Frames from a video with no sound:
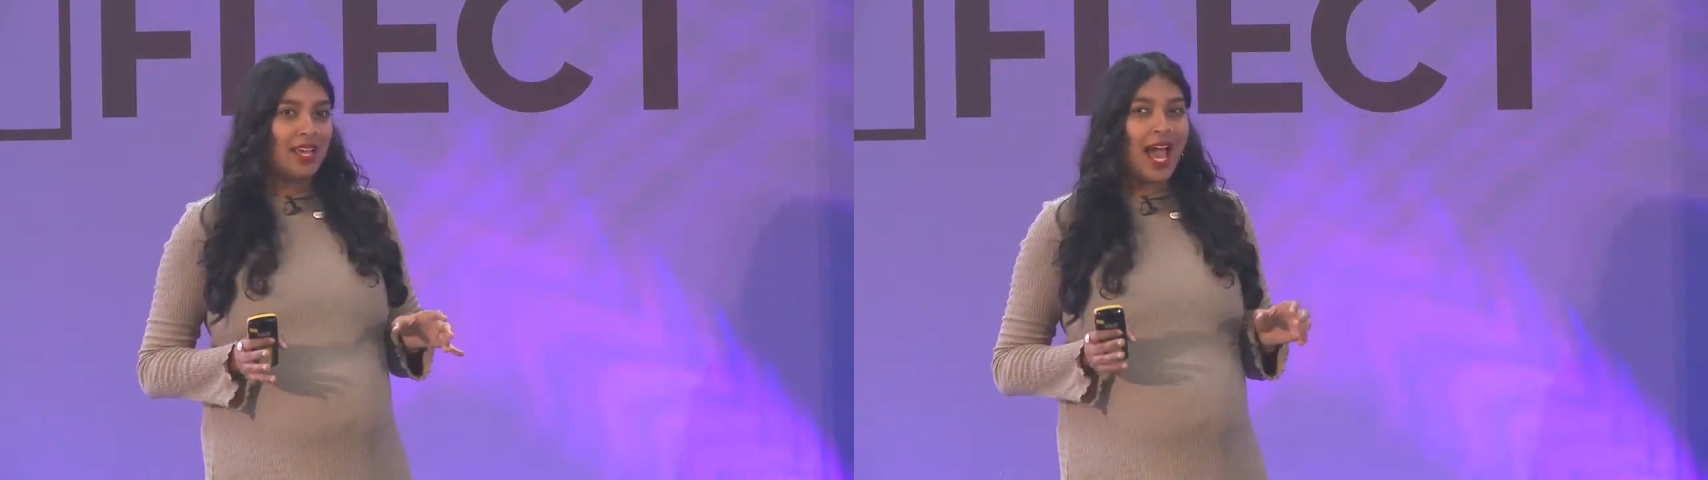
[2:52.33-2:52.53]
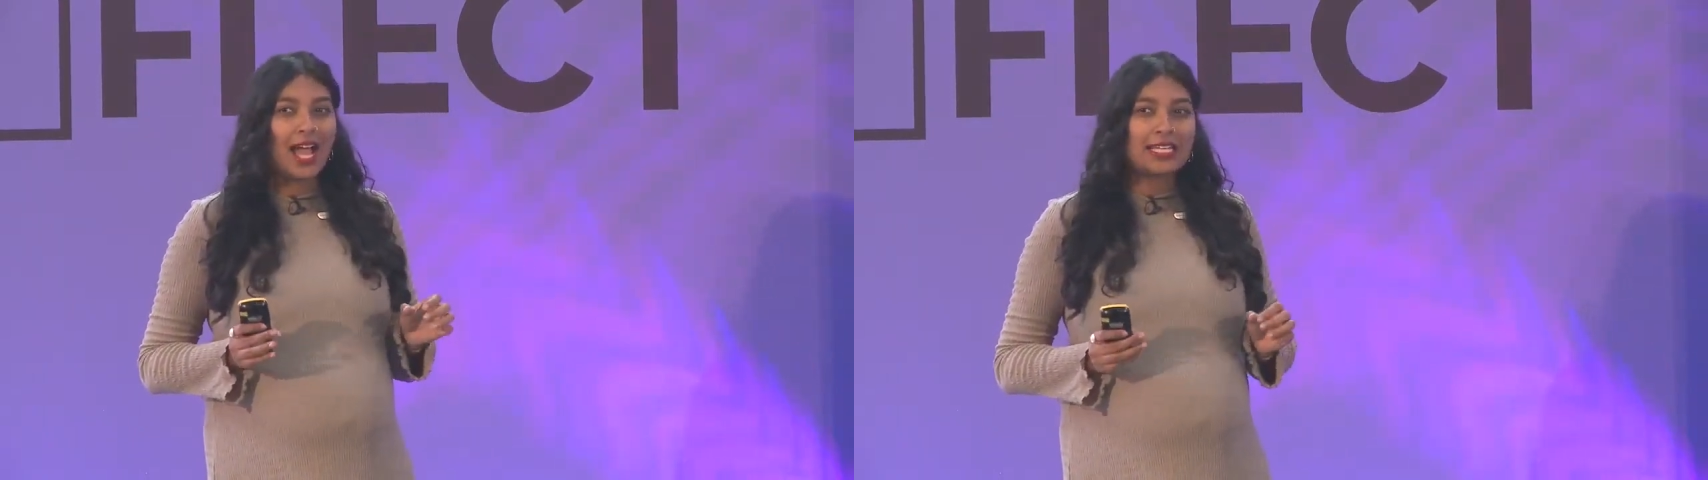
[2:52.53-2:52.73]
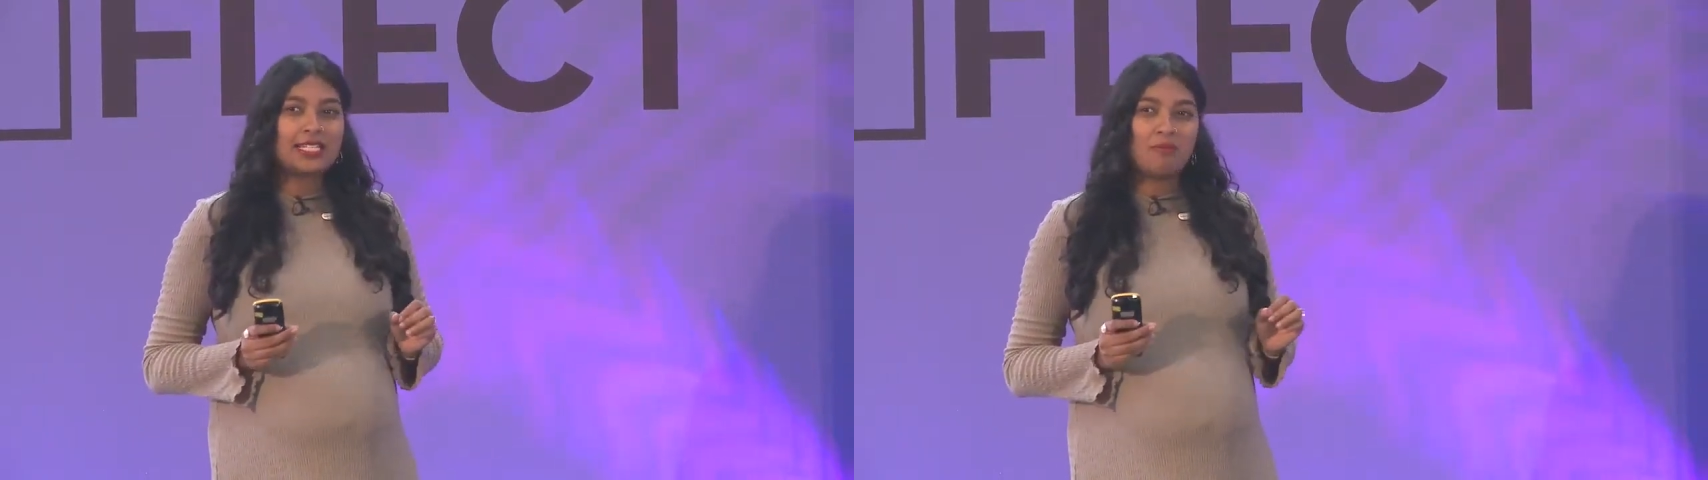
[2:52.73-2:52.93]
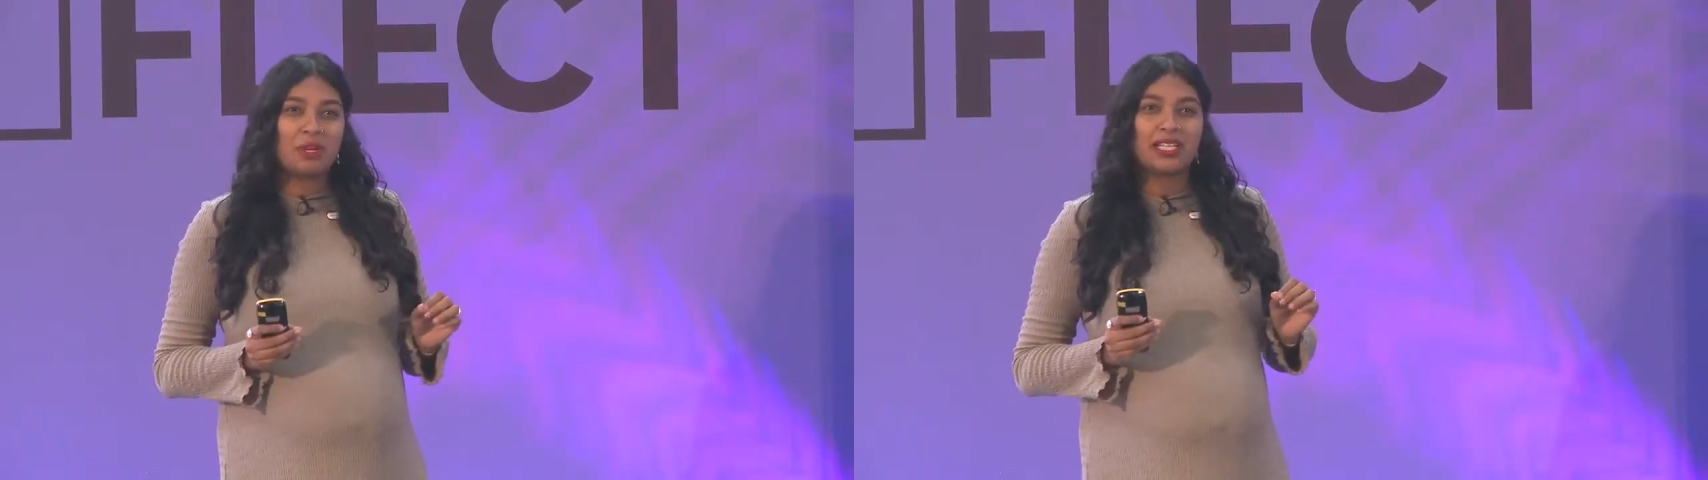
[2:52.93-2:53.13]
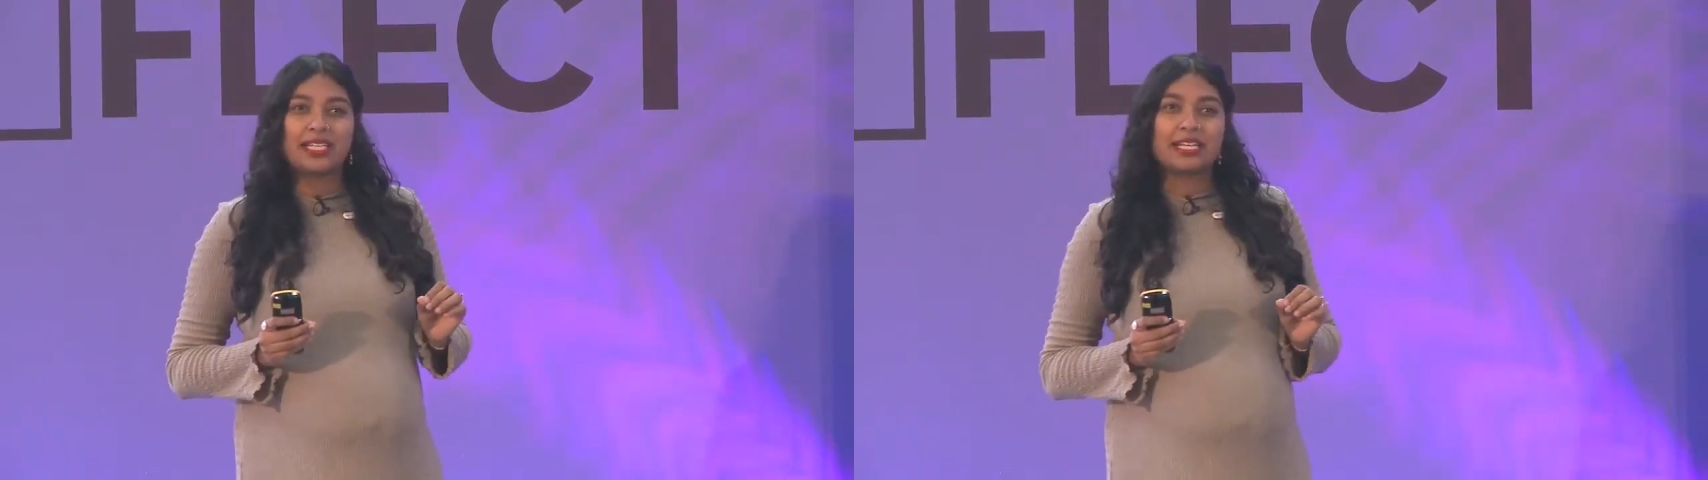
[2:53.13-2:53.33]

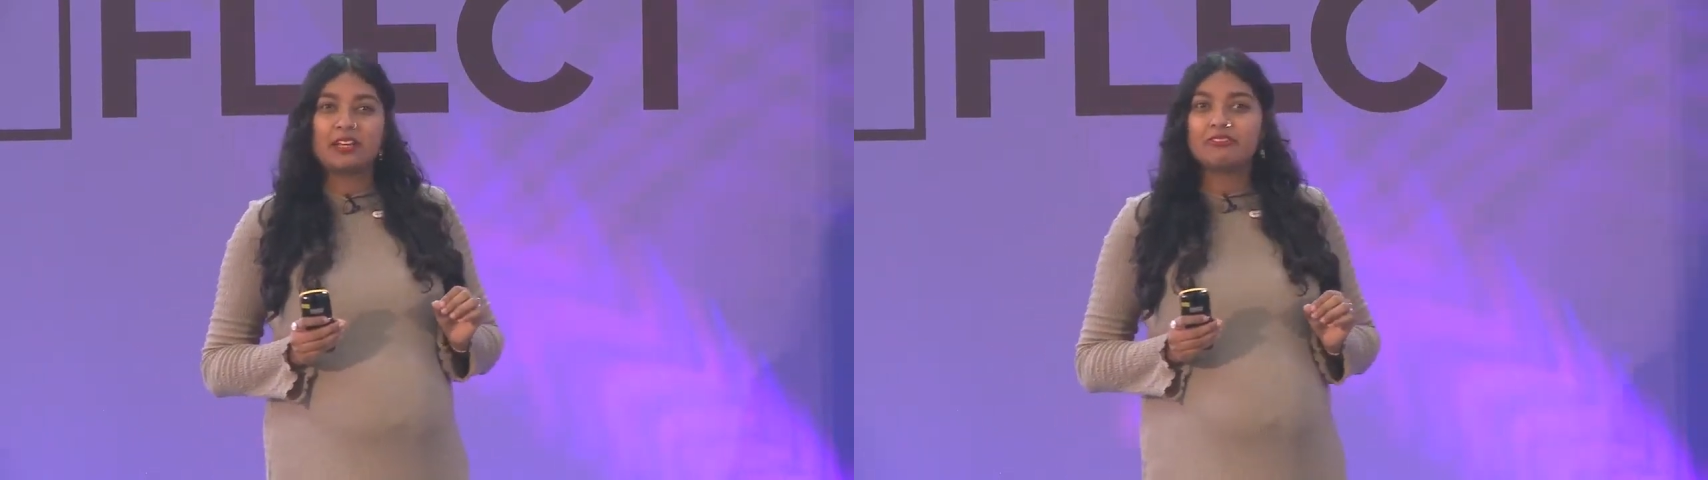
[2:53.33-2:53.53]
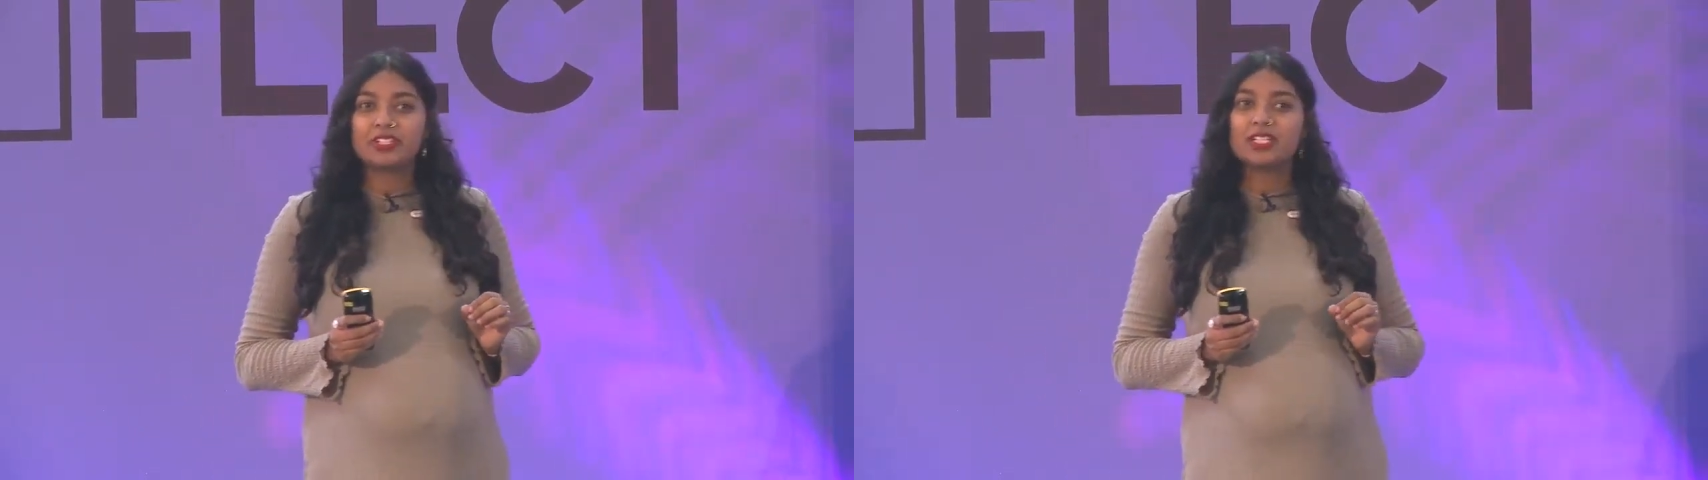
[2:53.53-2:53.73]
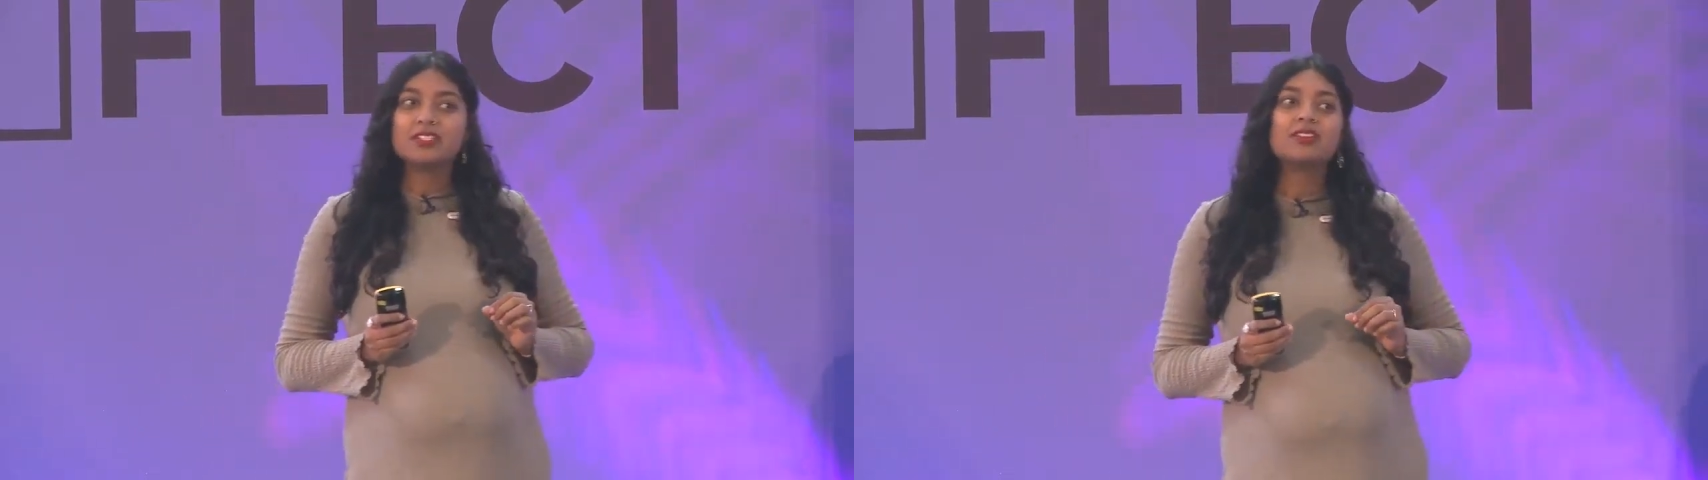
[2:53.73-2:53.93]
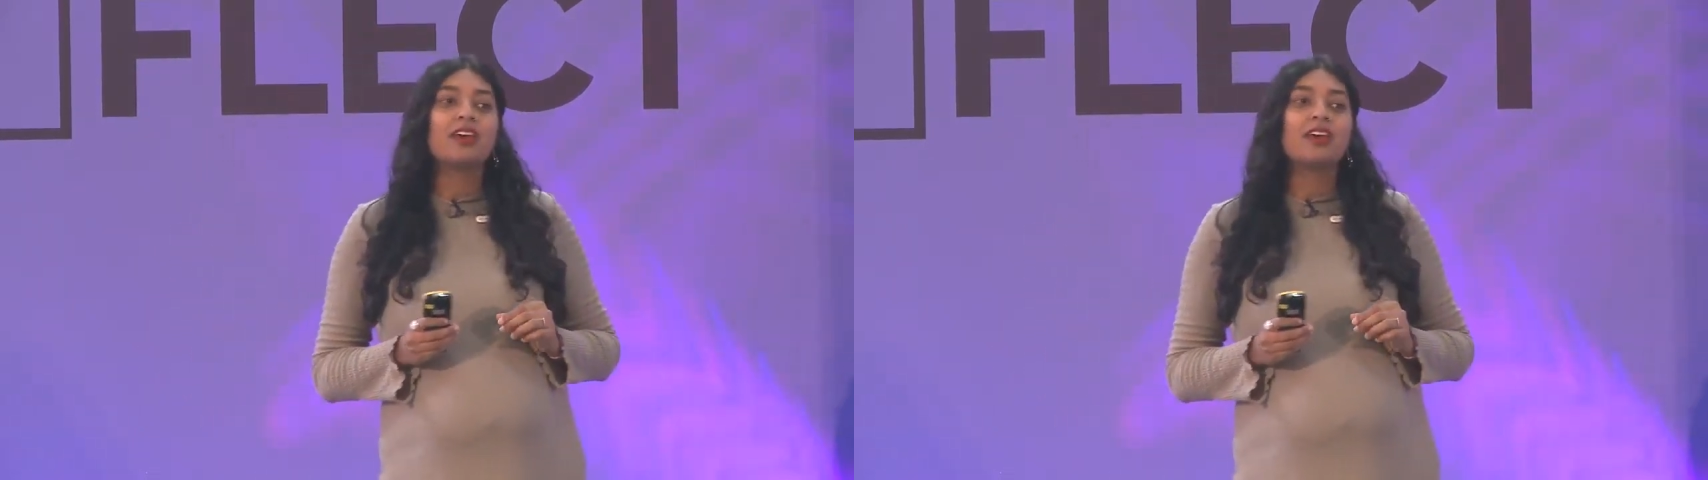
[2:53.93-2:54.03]
academically gifted.